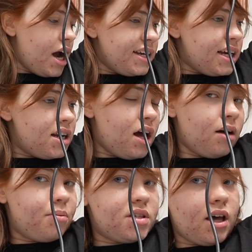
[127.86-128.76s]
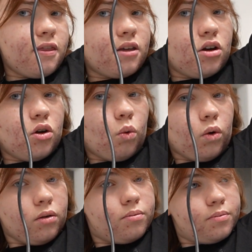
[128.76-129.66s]
I tend to upset the
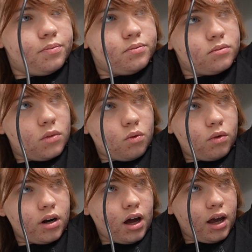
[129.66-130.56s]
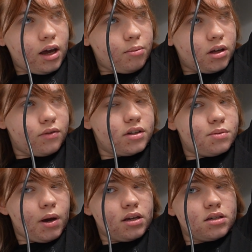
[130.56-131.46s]
norm when I am given
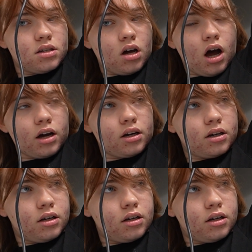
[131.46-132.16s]
space to talk